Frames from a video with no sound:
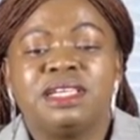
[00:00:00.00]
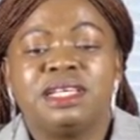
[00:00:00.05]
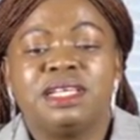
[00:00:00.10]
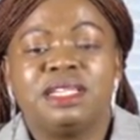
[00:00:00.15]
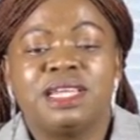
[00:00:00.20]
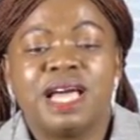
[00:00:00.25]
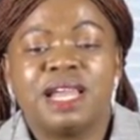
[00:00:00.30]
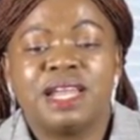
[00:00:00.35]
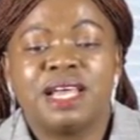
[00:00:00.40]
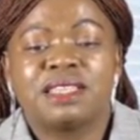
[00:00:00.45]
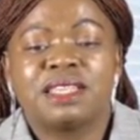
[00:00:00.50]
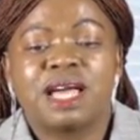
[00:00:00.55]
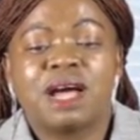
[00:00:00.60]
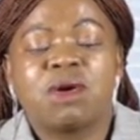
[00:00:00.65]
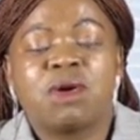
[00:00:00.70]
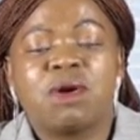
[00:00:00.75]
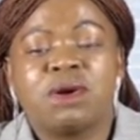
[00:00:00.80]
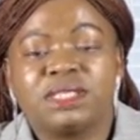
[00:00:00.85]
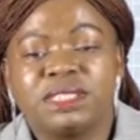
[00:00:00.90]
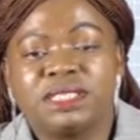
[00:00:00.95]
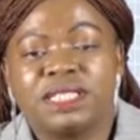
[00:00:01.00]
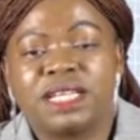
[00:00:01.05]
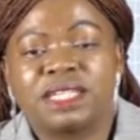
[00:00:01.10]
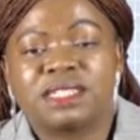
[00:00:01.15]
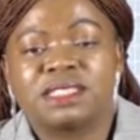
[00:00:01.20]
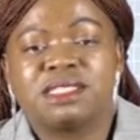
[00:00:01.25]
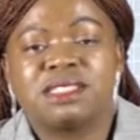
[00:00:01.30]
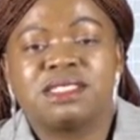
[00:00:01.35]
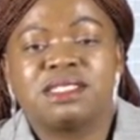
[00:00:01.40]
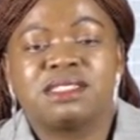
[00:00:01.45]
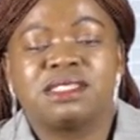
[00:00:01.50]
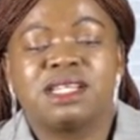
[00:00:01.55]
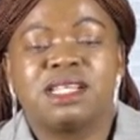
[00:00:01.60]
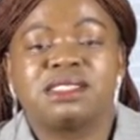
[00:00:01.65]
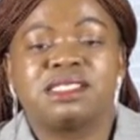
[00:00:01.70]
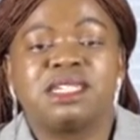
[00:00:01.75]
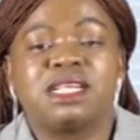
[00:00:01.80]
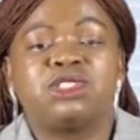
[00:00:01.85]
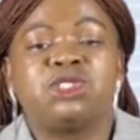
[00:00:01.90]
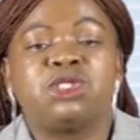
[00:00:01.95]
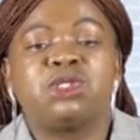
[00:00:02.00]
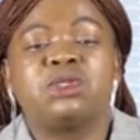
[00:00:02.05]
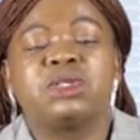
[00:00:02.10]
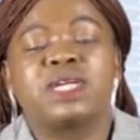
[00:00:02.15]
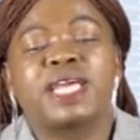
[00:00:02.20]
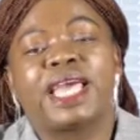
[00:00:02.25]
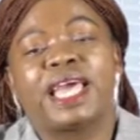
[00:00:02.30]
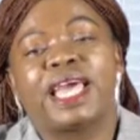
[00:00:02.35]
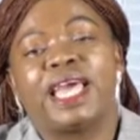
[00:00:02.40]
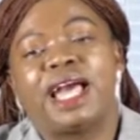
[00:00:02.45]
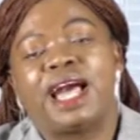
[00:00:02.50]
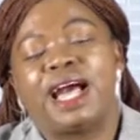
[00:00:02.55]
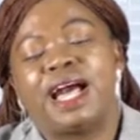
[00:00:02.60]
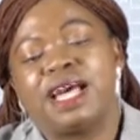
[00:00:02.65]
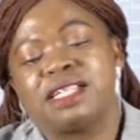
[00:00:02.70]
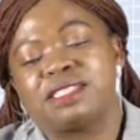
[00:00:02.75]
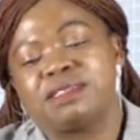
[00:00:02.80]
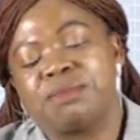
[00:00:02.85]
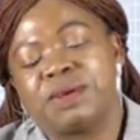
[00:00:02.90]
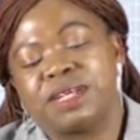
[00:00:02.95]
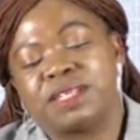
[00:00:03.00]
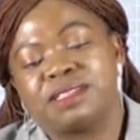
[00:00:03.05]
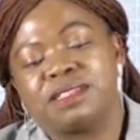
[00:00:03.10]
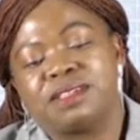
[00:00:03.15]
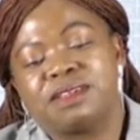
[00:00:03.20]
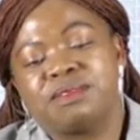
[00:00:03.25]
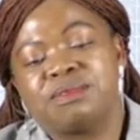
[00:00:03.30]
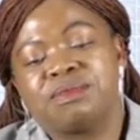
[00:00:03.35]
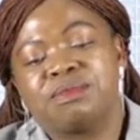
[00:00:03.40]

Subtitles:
In another context, there's the due care aspect.